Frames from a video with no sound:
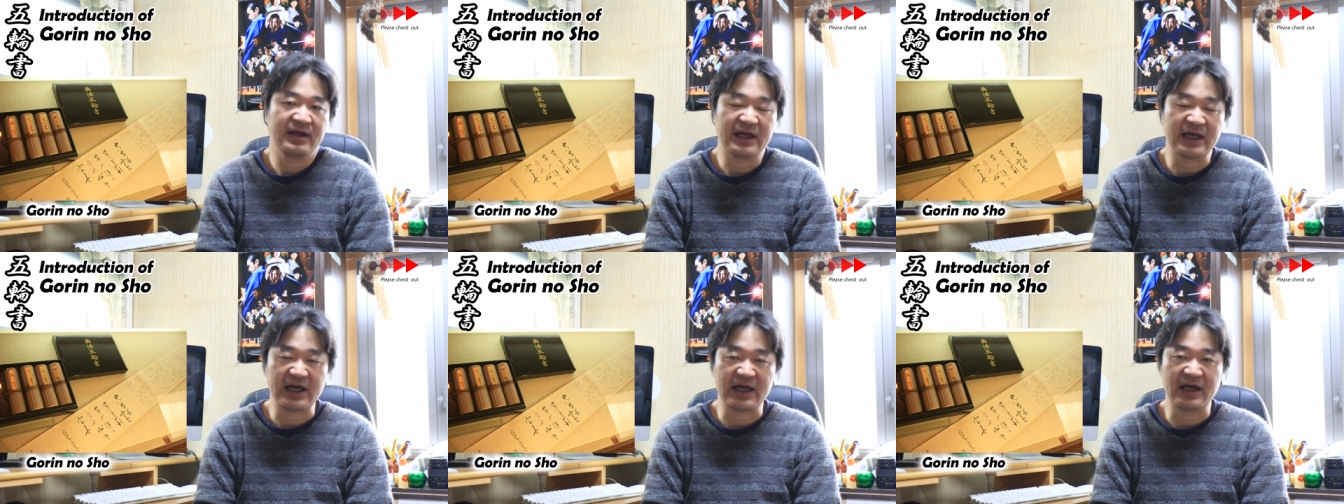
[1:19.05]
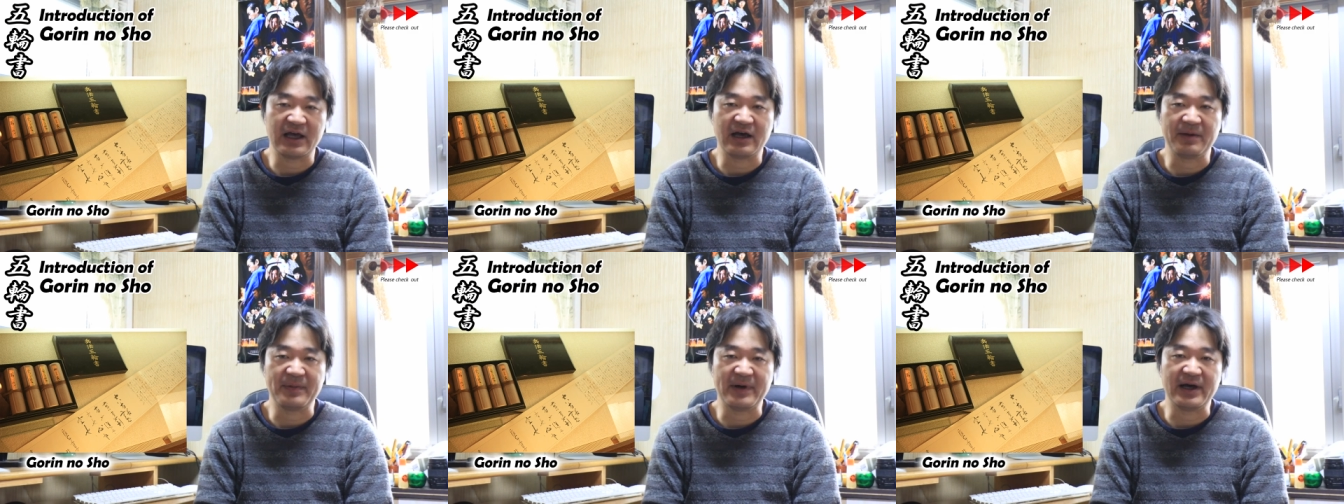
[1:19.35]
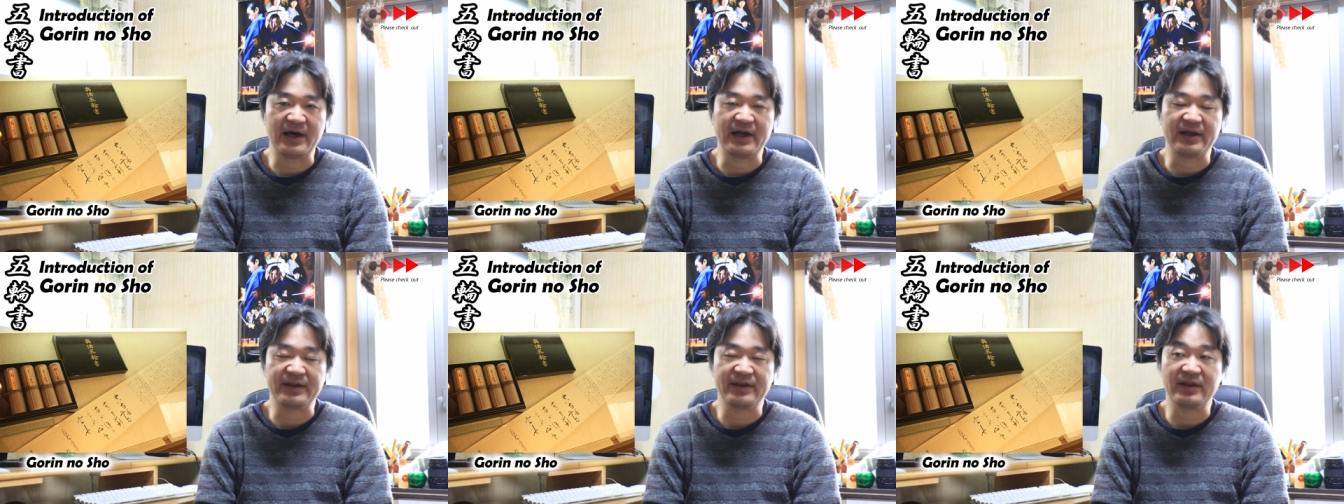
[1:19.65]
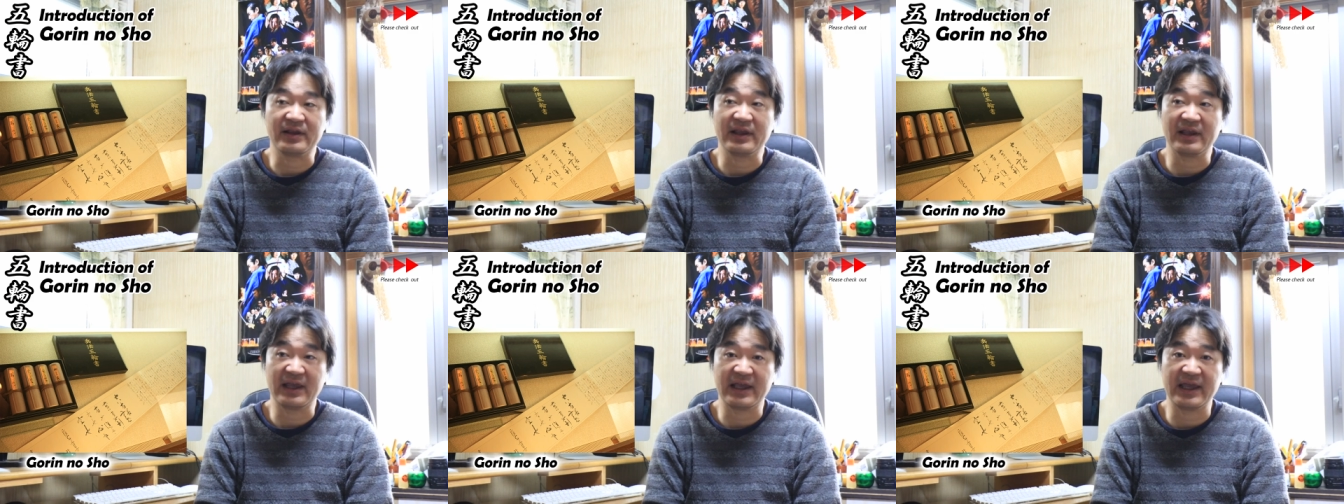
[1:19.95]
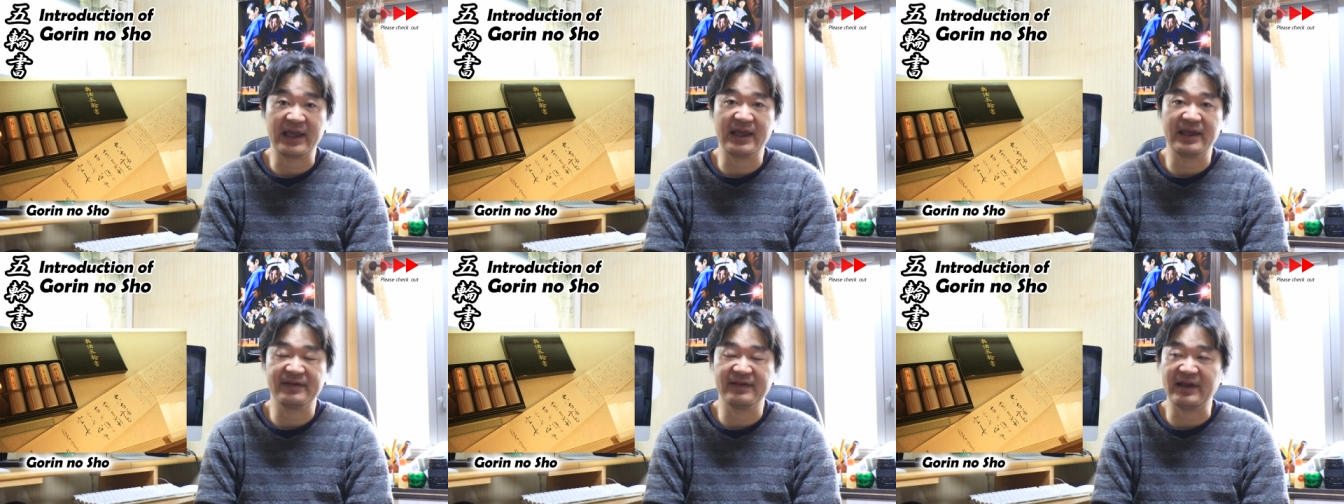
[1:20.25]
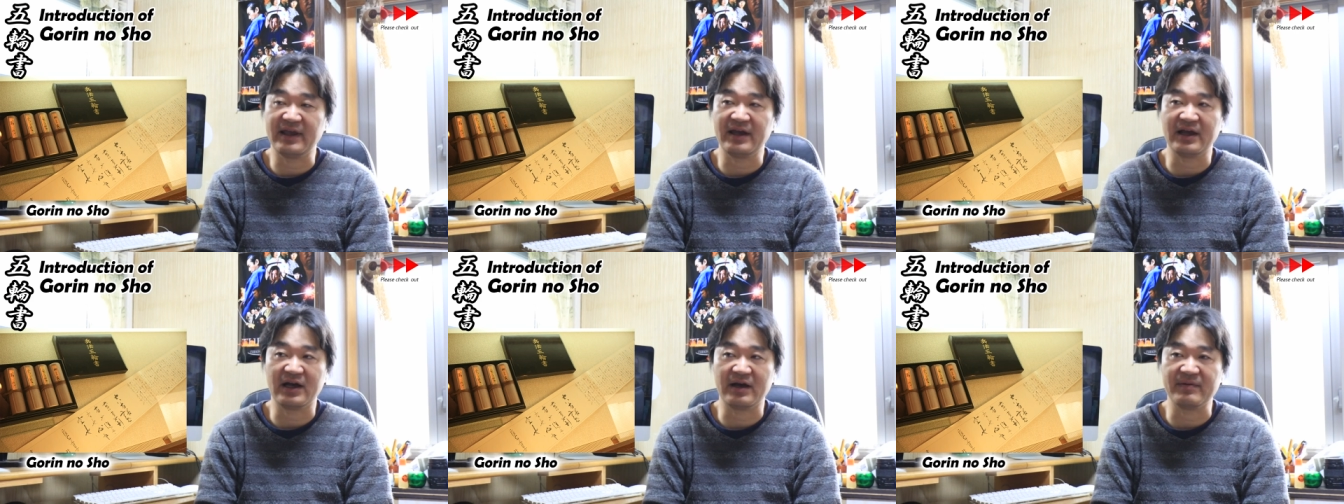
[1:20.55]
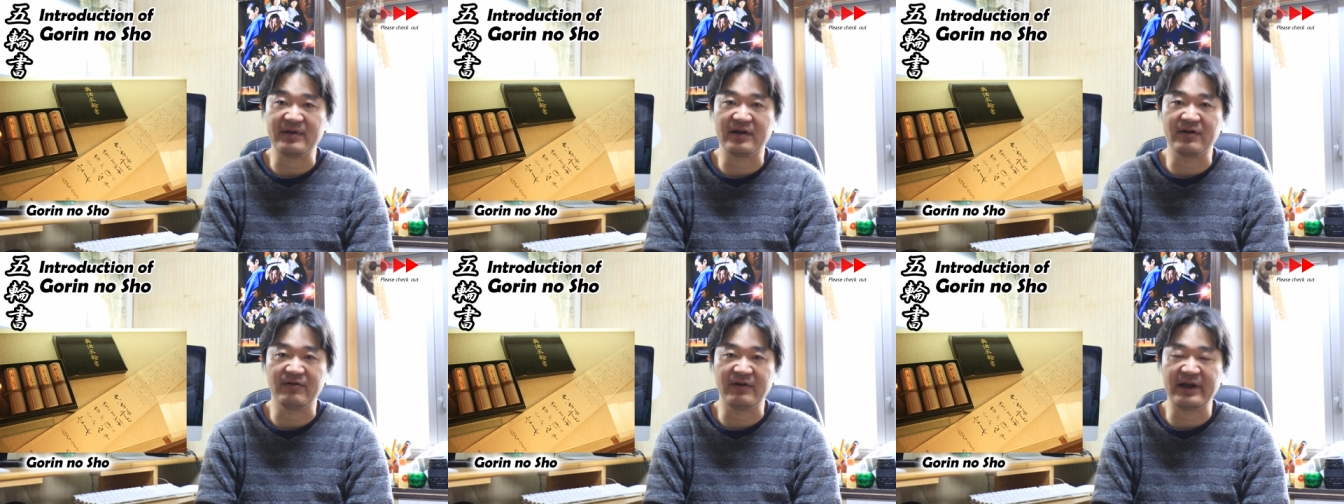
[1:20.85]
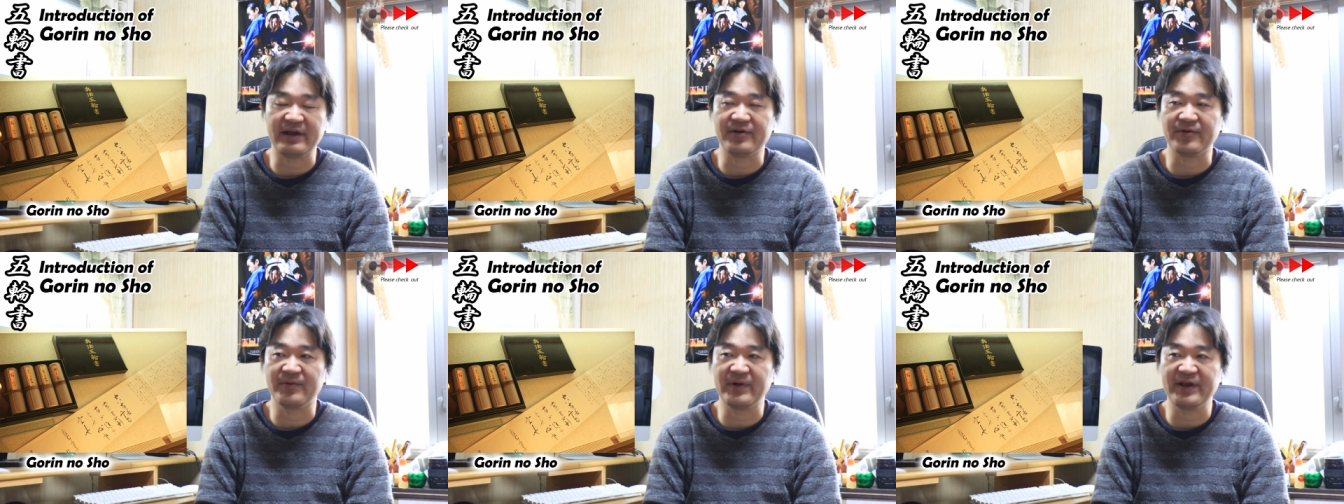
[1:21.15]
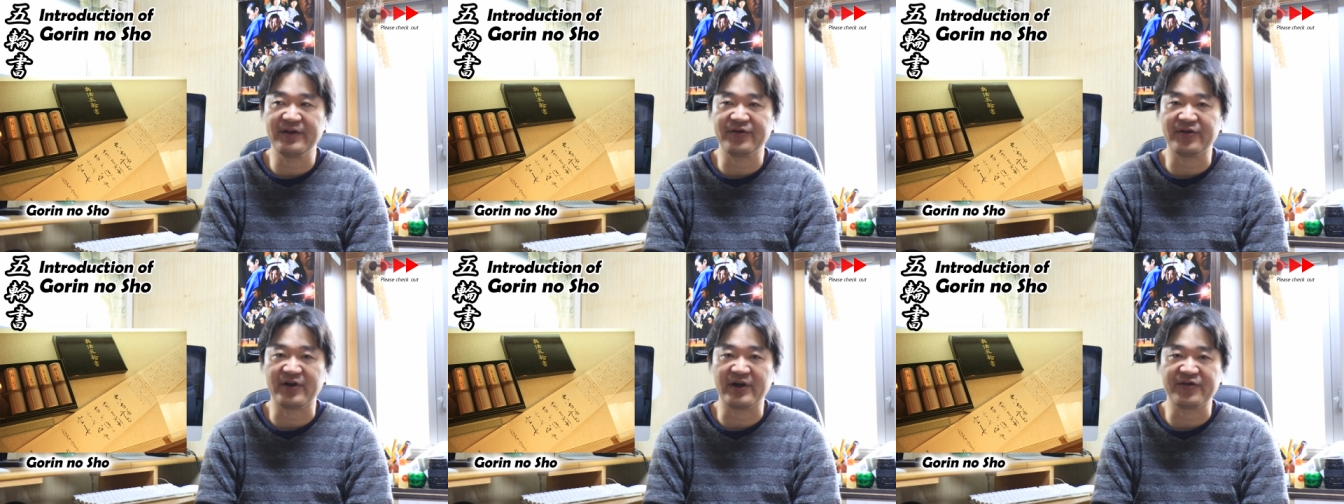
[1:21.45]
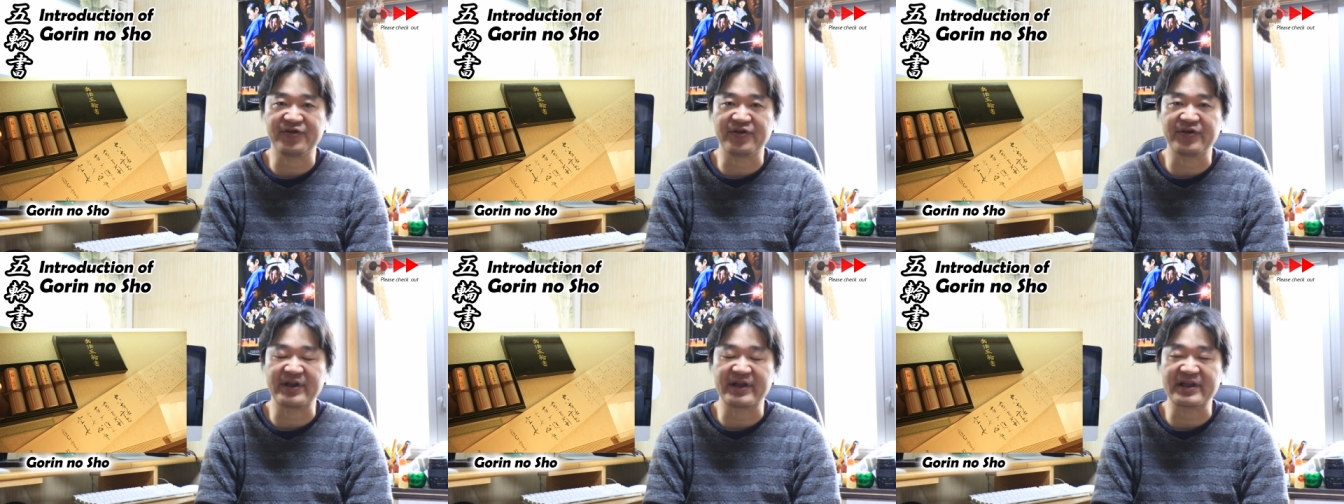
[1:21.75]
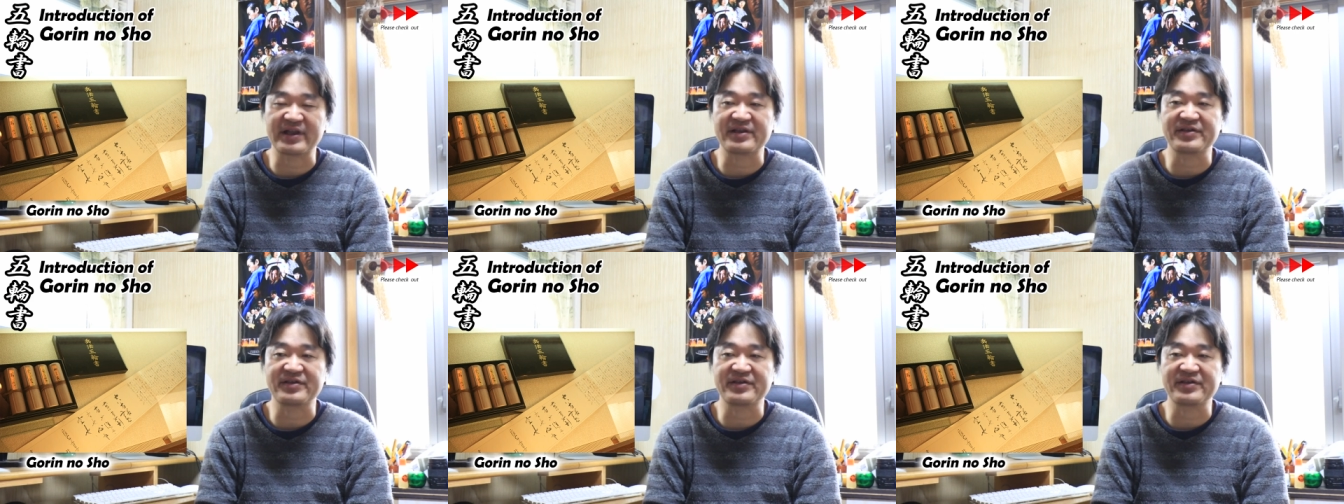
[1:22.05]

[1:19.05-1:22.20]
uh, about he, they have a great research and